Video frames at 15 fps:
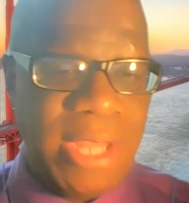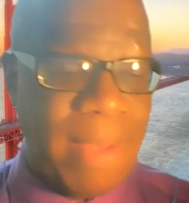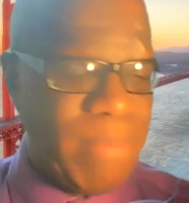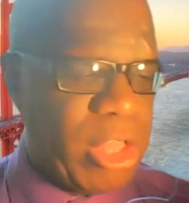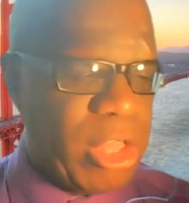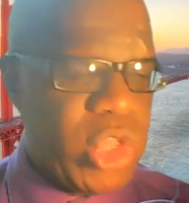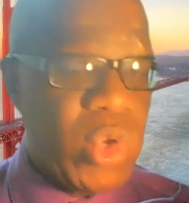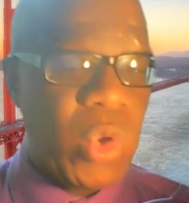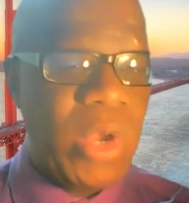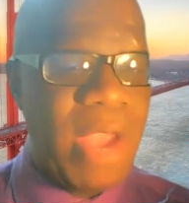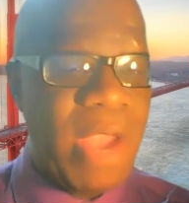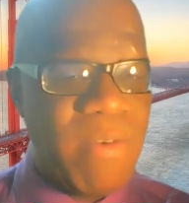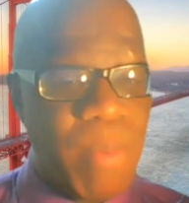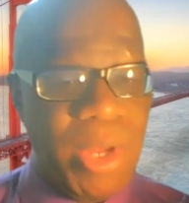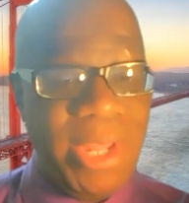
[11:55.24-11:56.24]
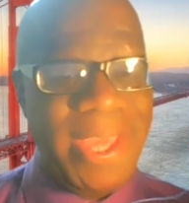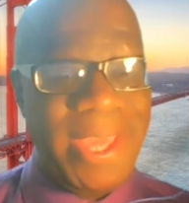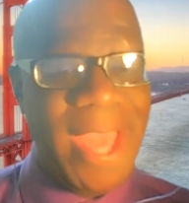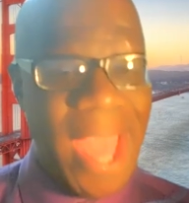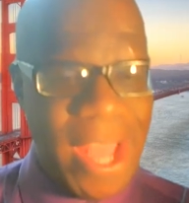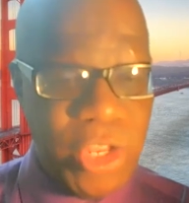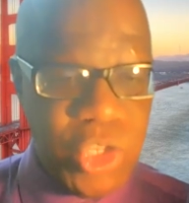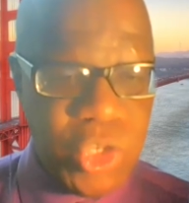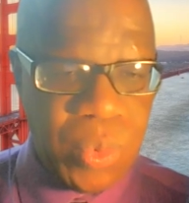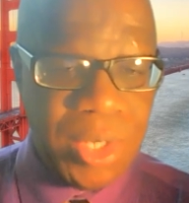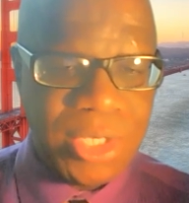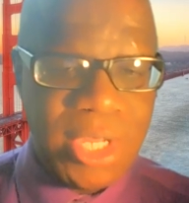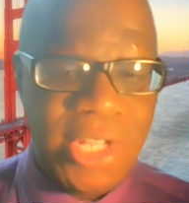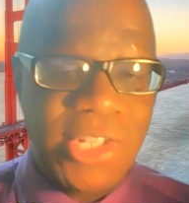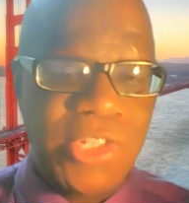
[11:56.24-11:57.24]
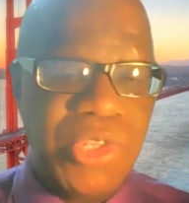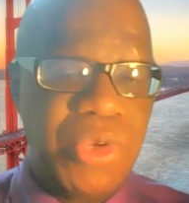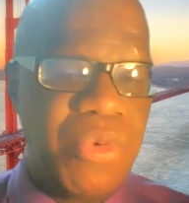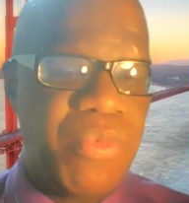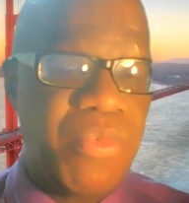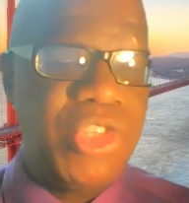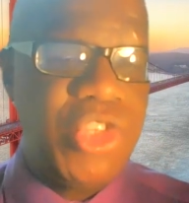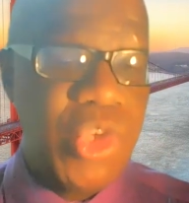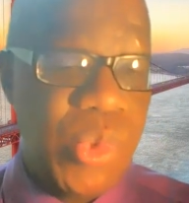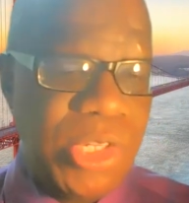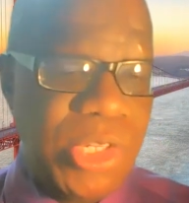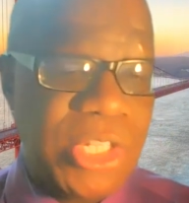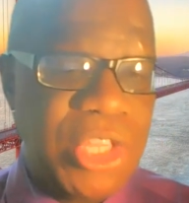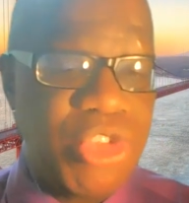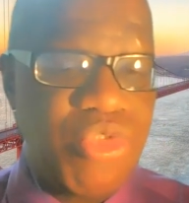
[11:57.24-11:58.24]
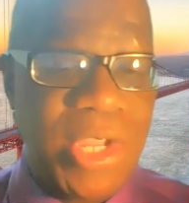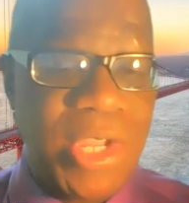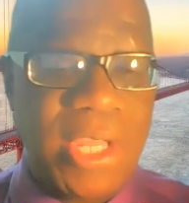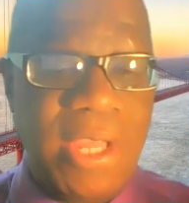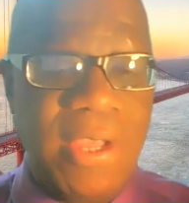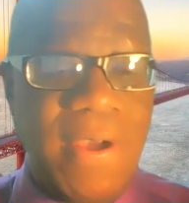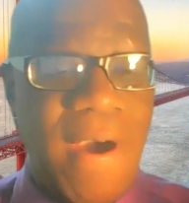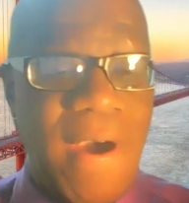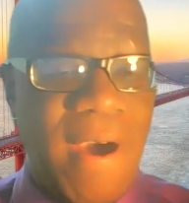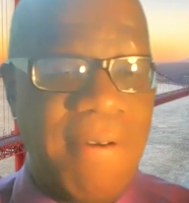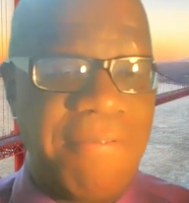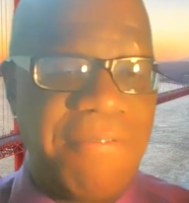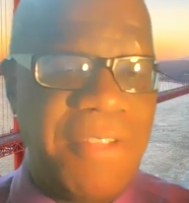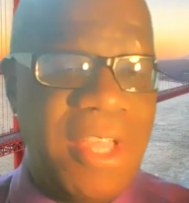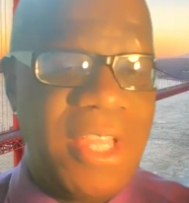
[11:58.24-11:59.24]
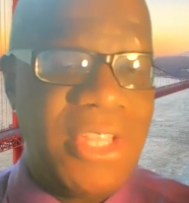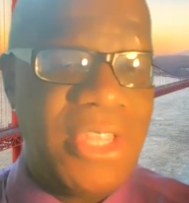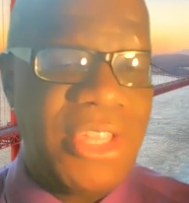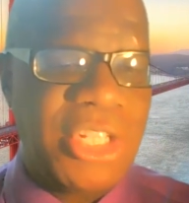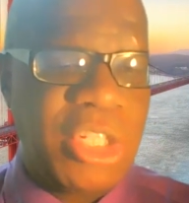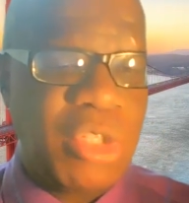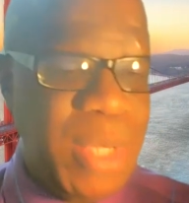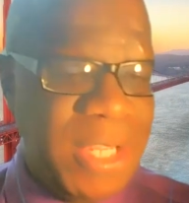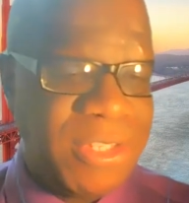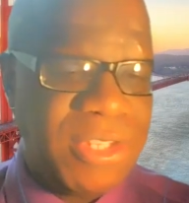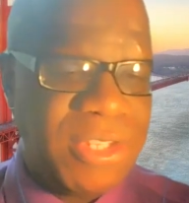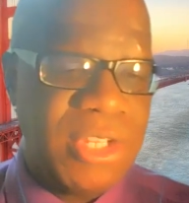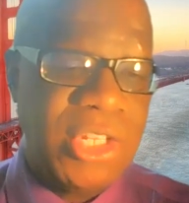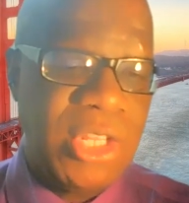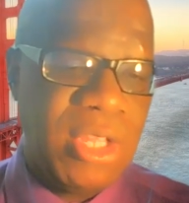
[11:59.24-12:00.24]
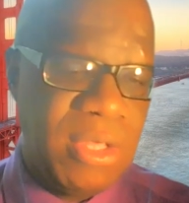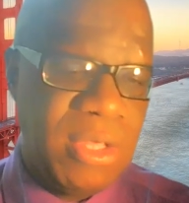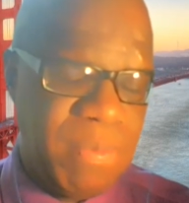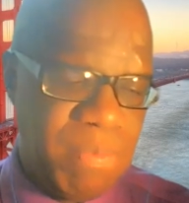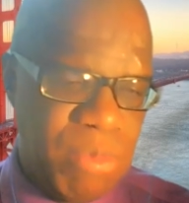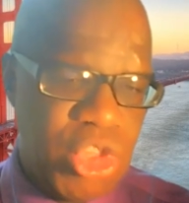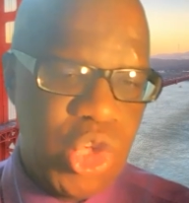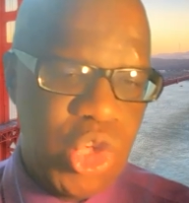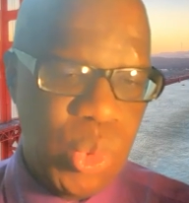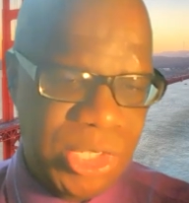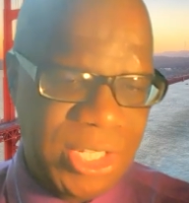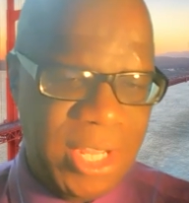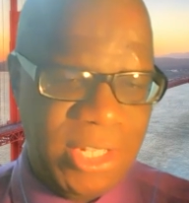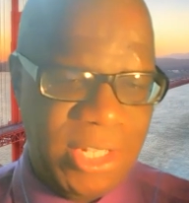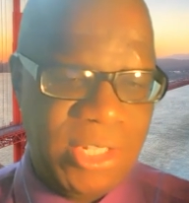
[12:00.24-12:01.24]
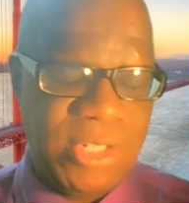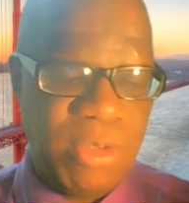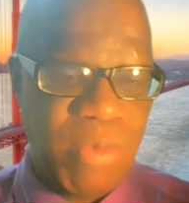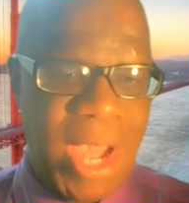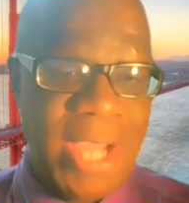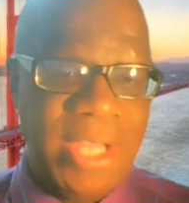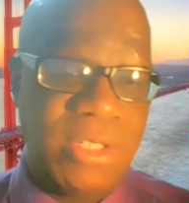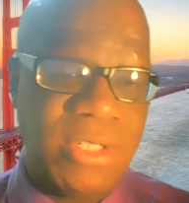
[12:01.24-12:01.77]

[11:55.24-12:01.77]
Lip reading: I'm not sure everybody can do it, is to reduce the drinking of sweet juices, right?